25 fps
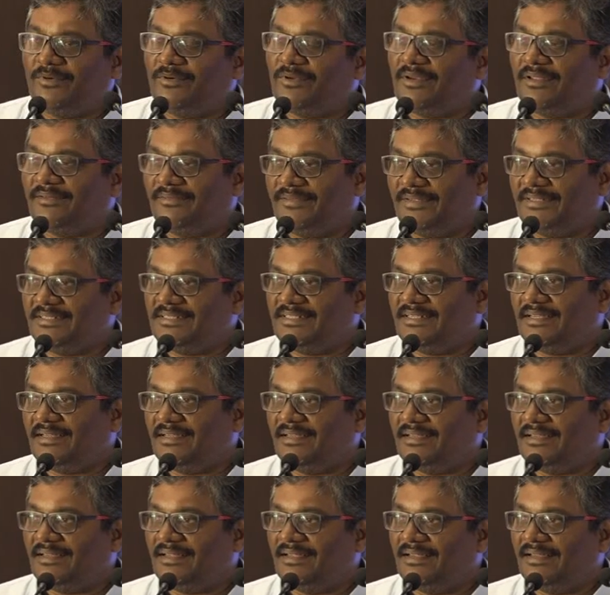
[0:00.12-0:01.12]
more
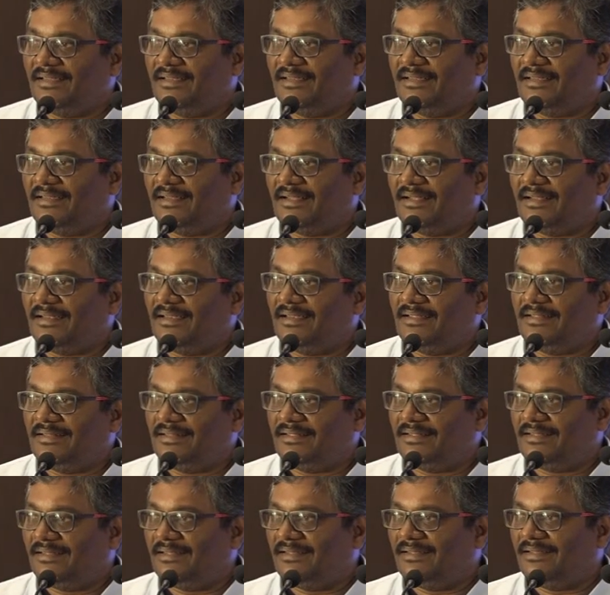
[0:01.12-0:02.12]
efficient in handling
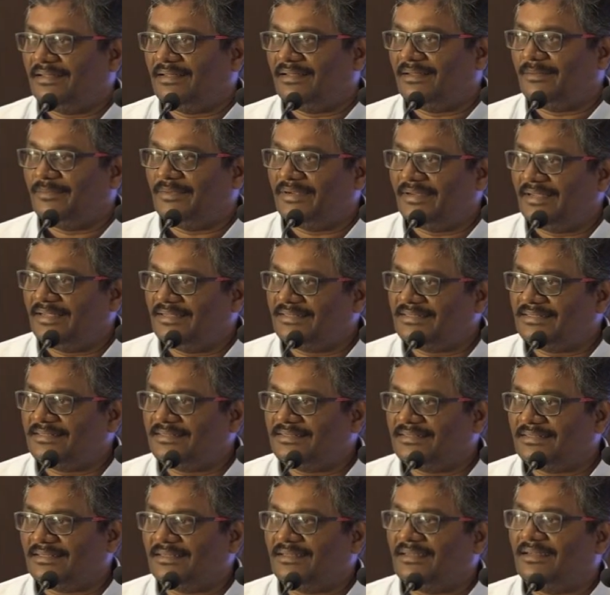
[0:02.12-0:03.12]
the hemorrhage
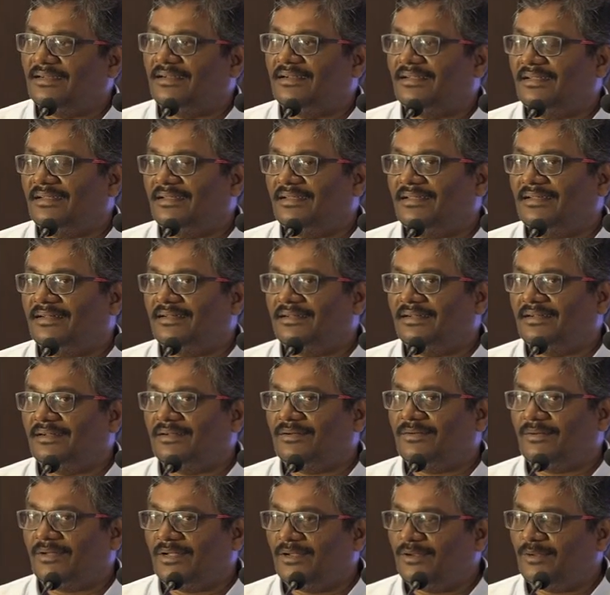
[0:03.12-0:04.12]
and
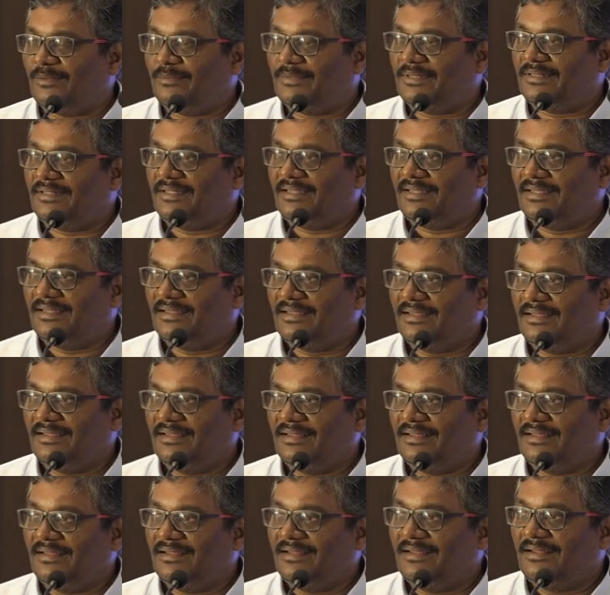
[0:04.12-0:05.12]
coagulopathy
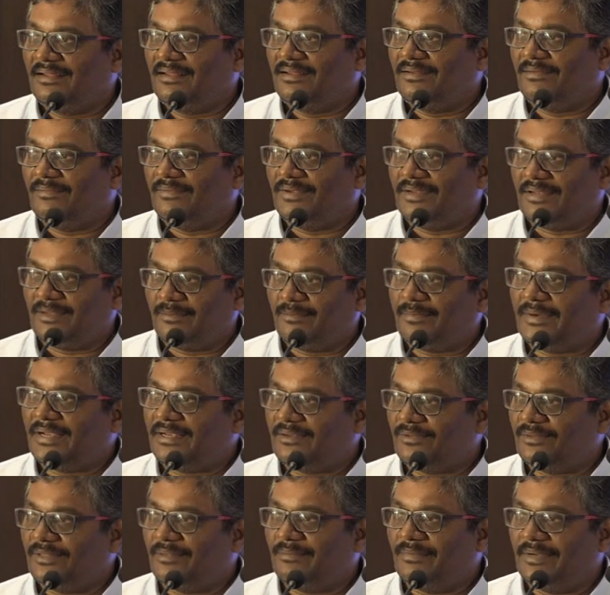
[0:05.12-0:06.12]
when compared
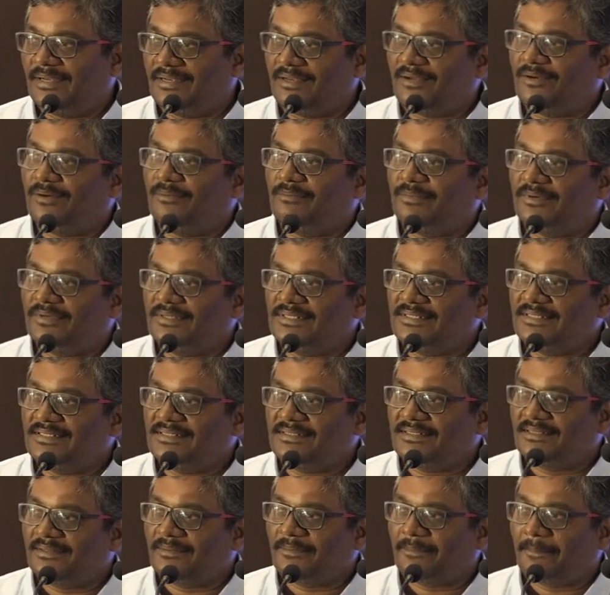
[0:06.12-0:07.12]
to the blood components.
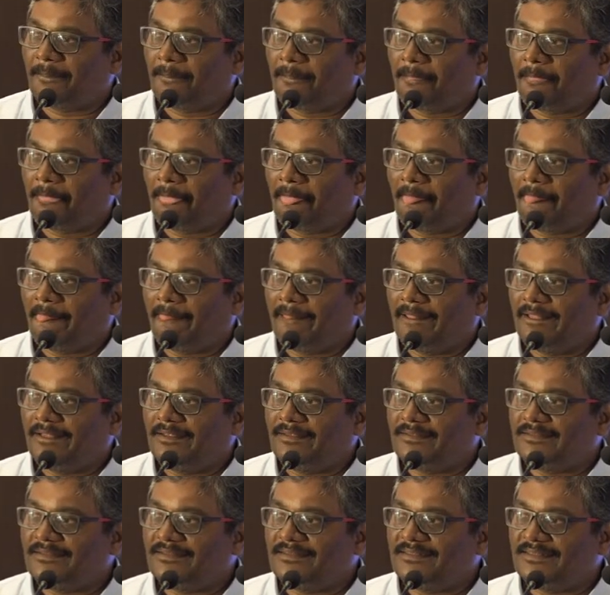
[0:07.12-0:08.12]

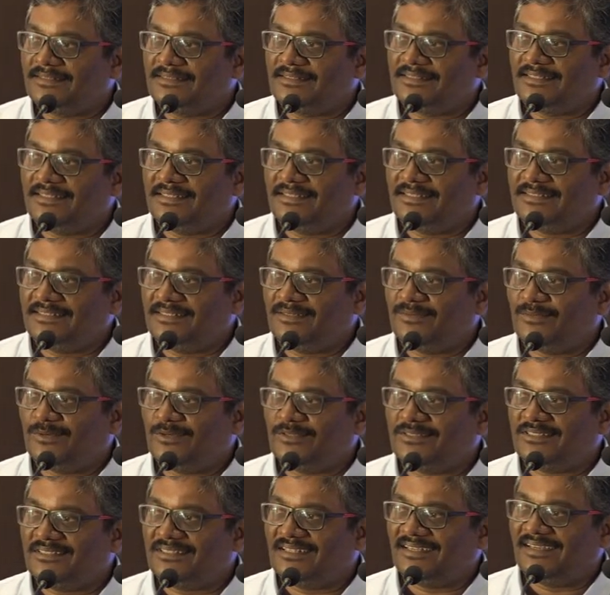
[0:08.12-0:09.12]
So this is the reason
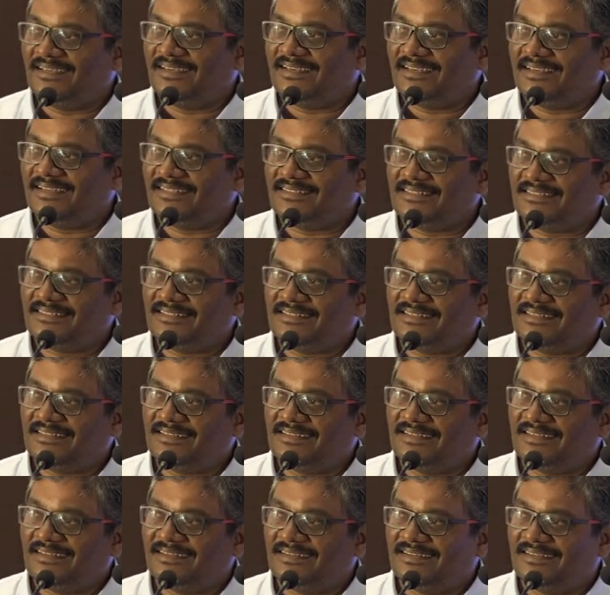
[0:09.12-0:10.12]
what the literature
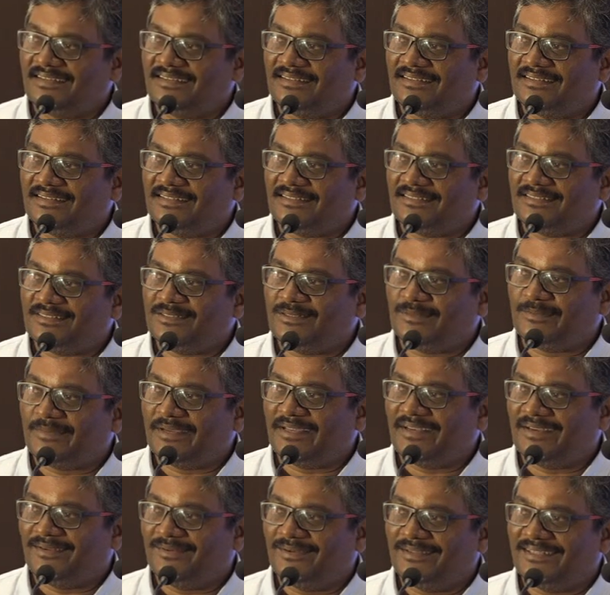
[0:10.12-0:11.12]
tells to
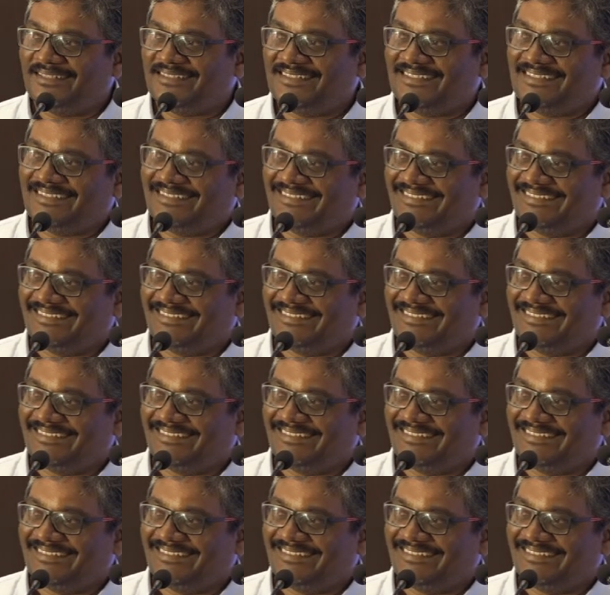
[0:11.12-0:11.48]
my knowledge.